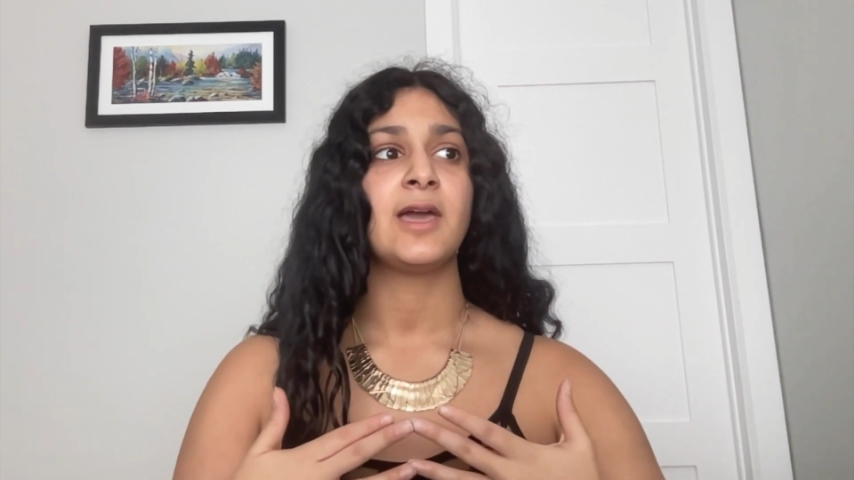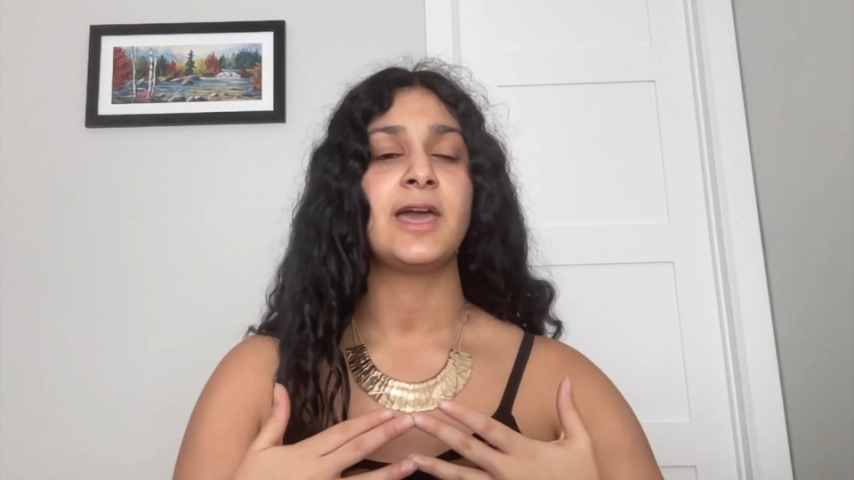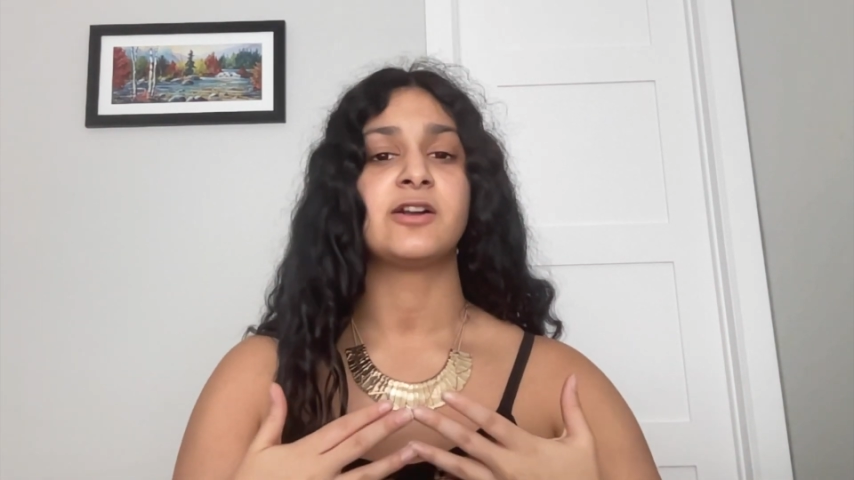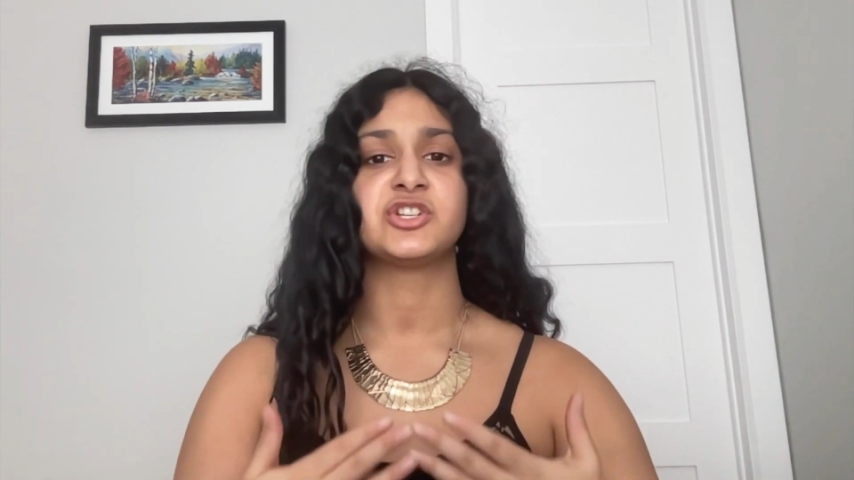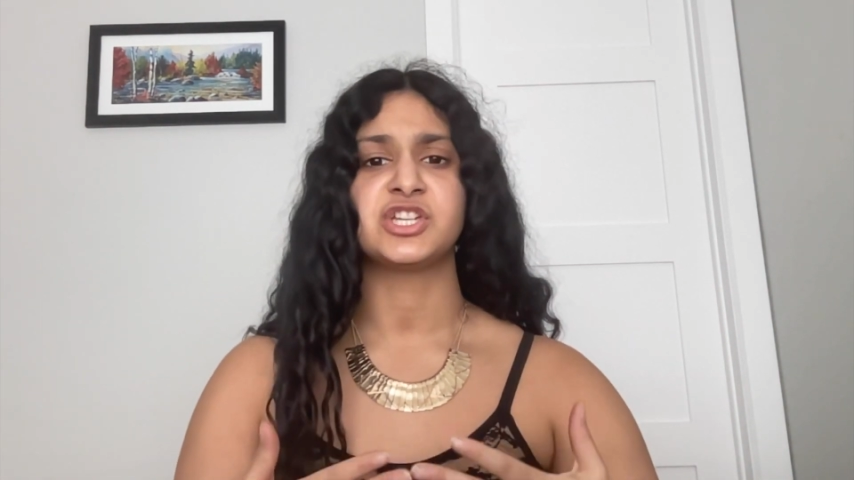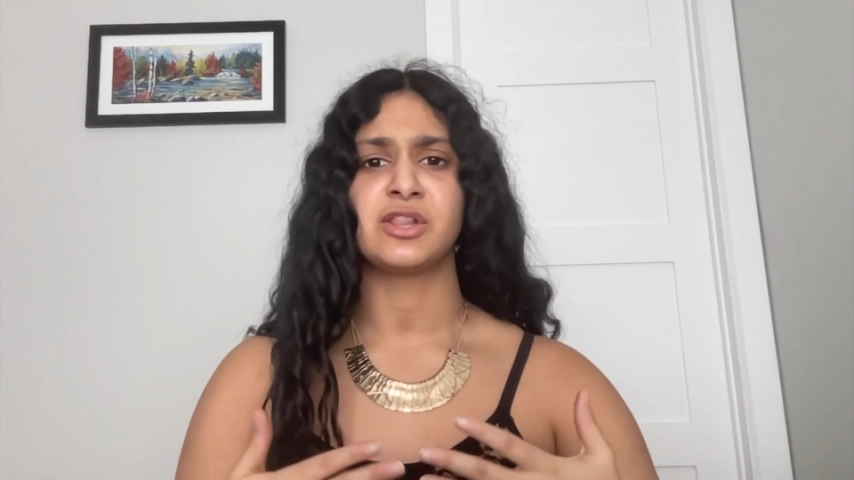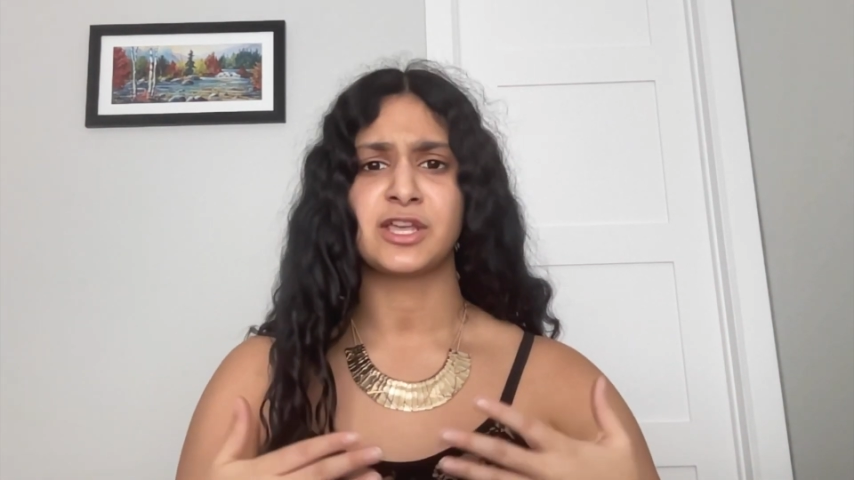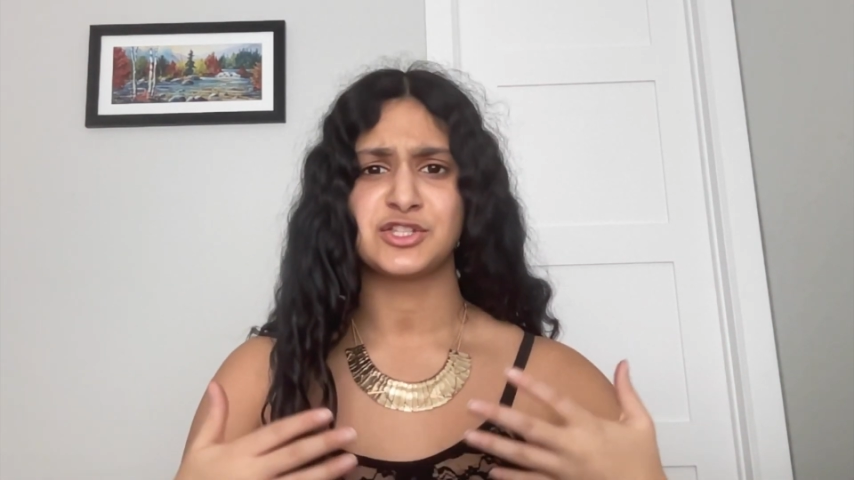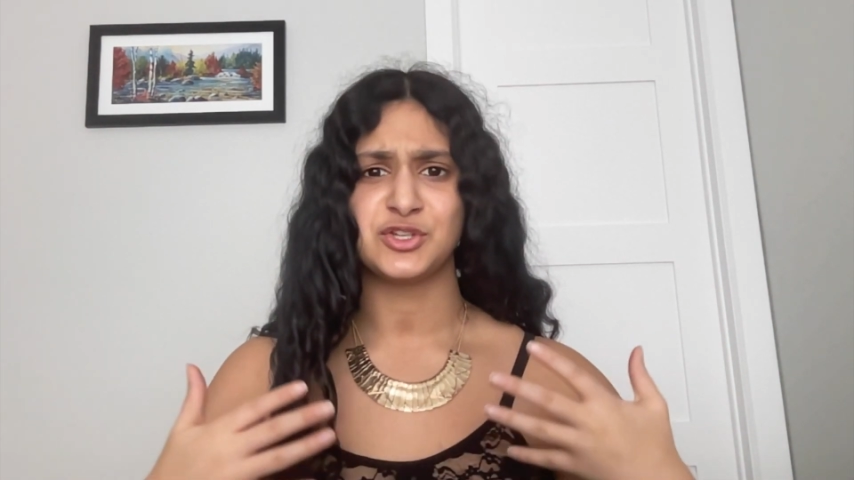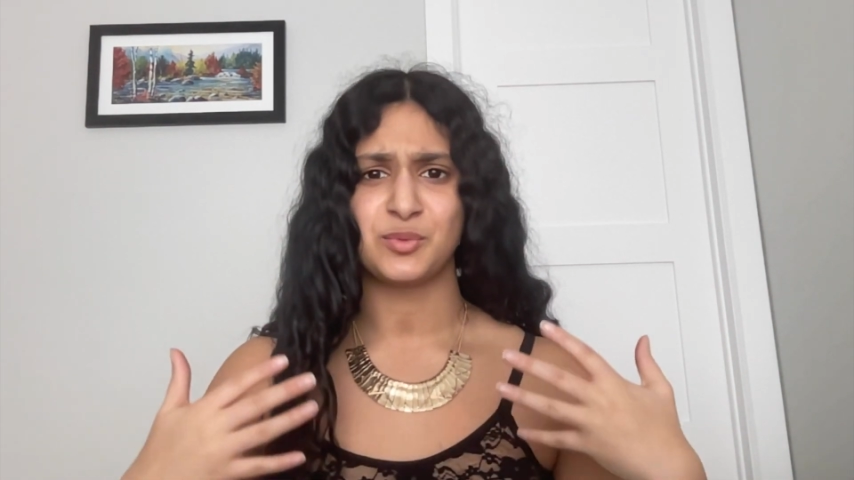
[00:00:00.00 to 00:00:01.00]
energy,
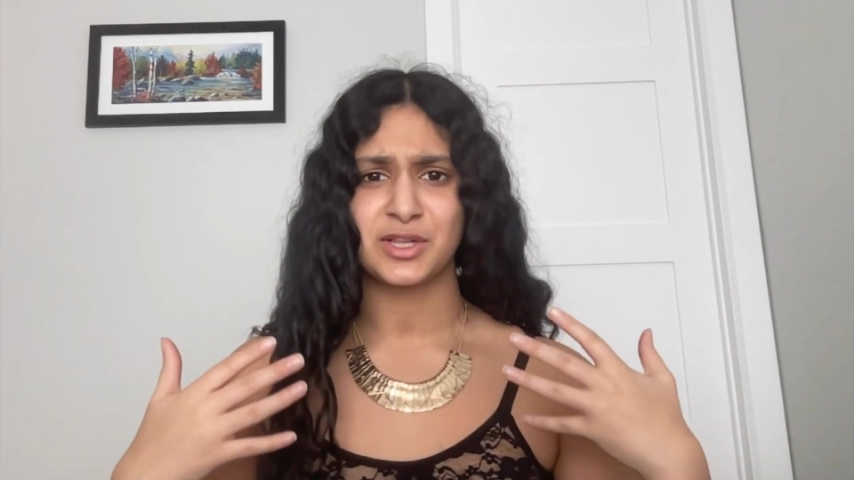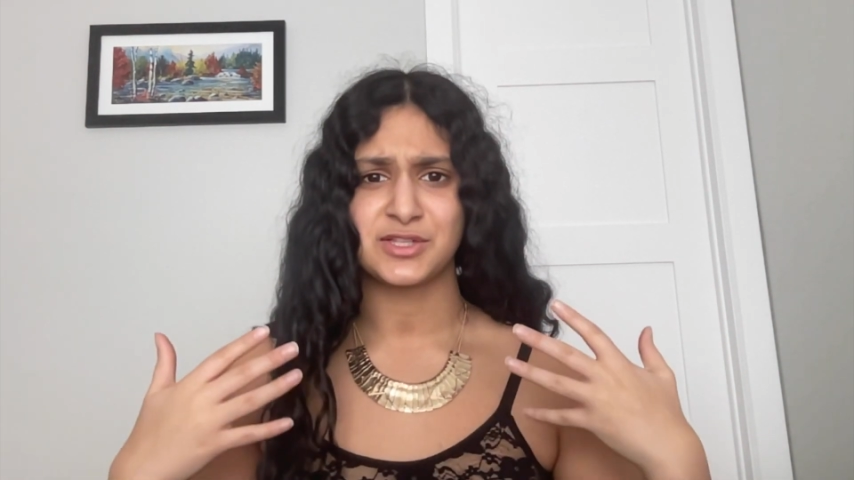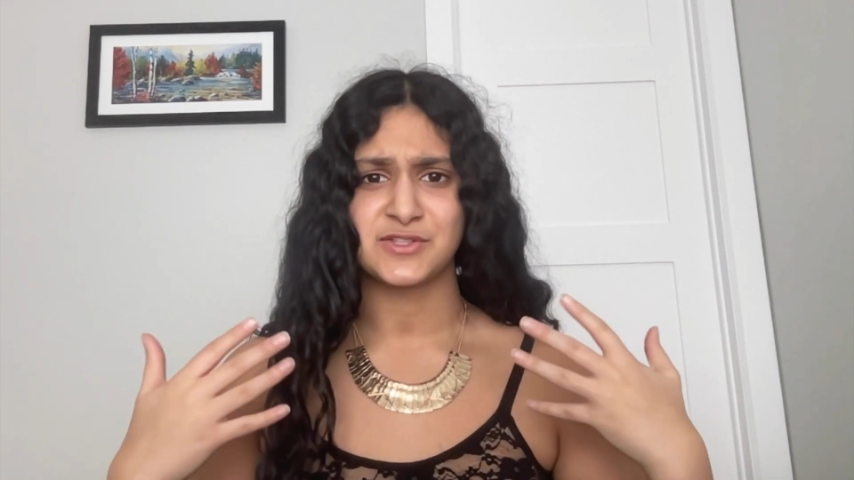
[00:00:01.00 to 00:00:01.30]
like do you want it to